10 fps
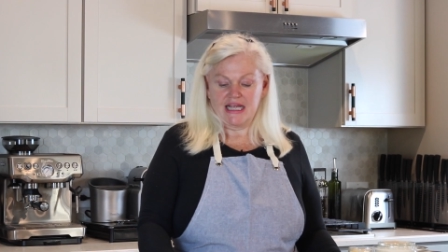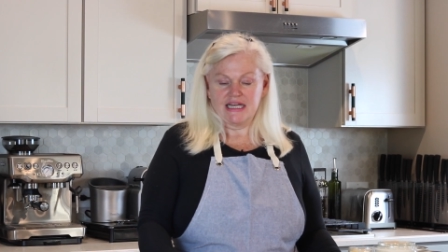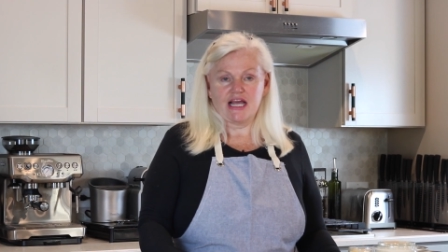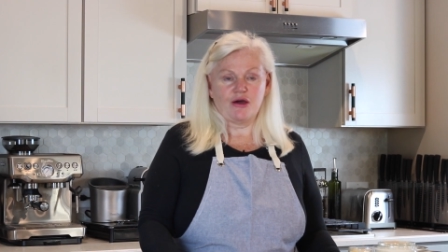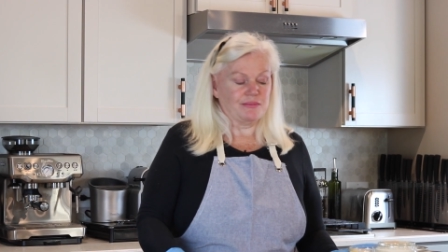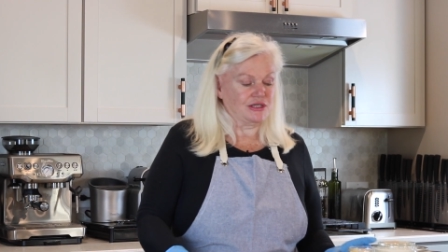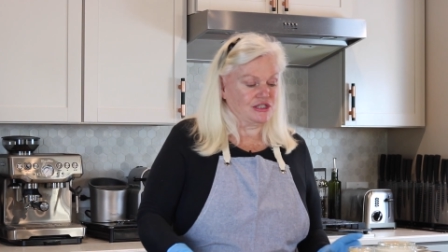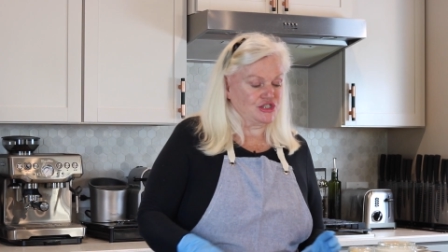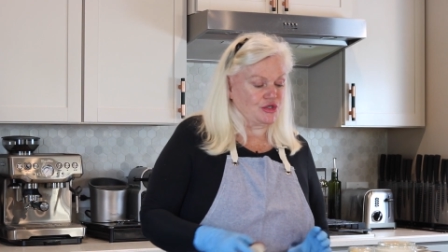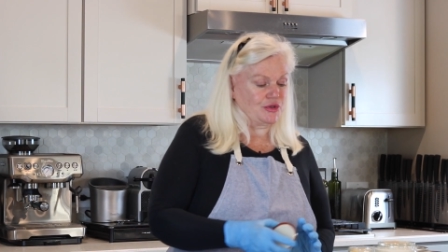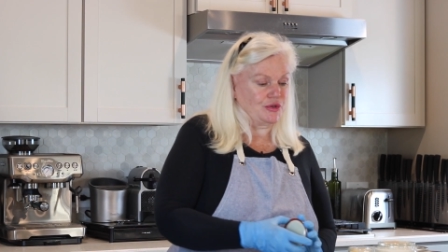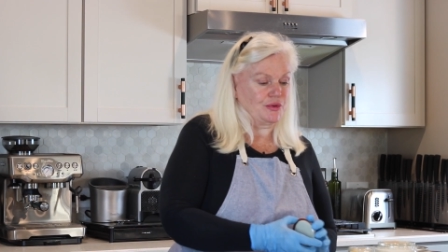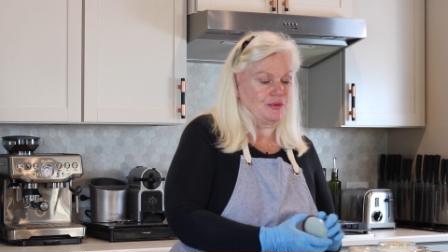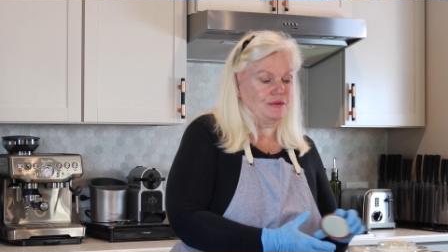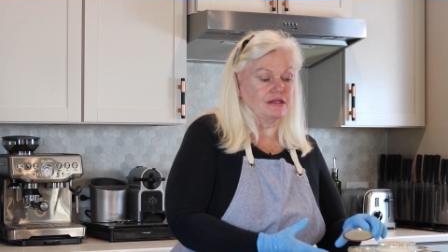Now I'm going to show
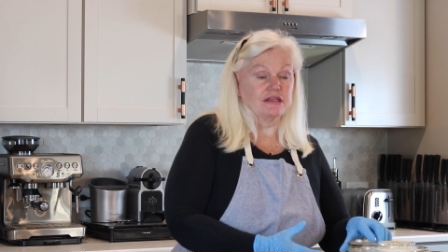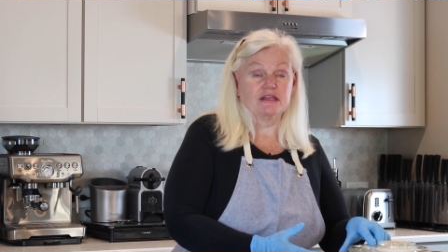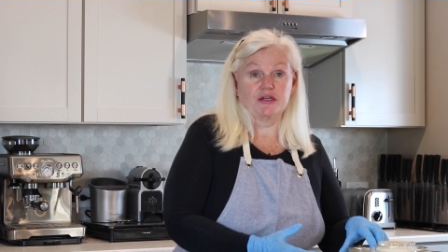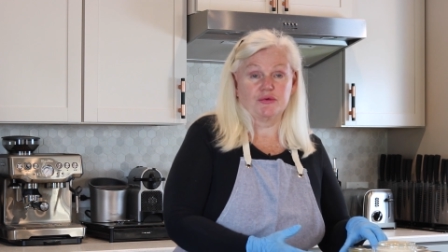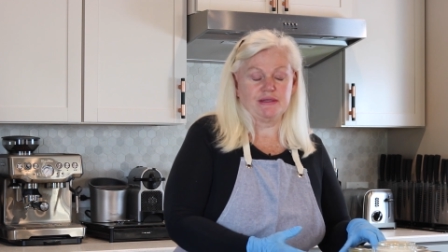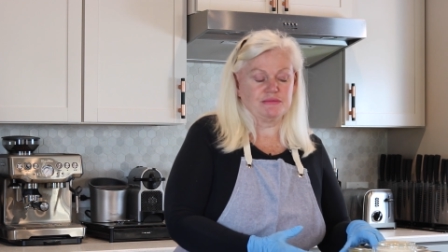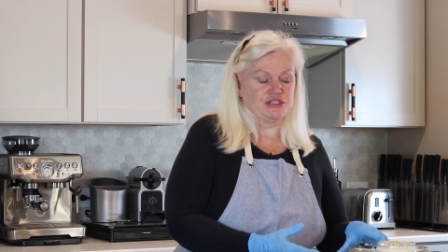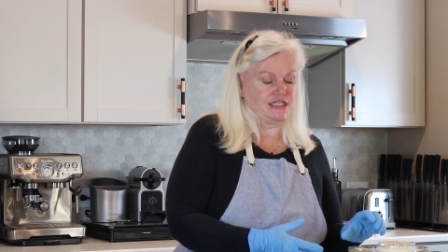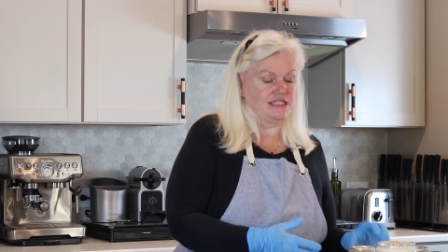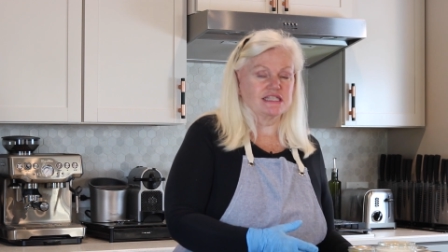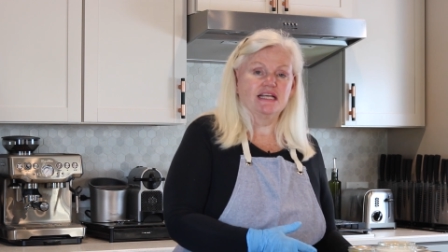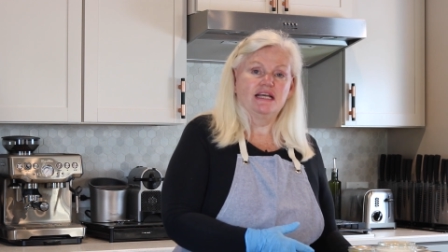you the cream cheese.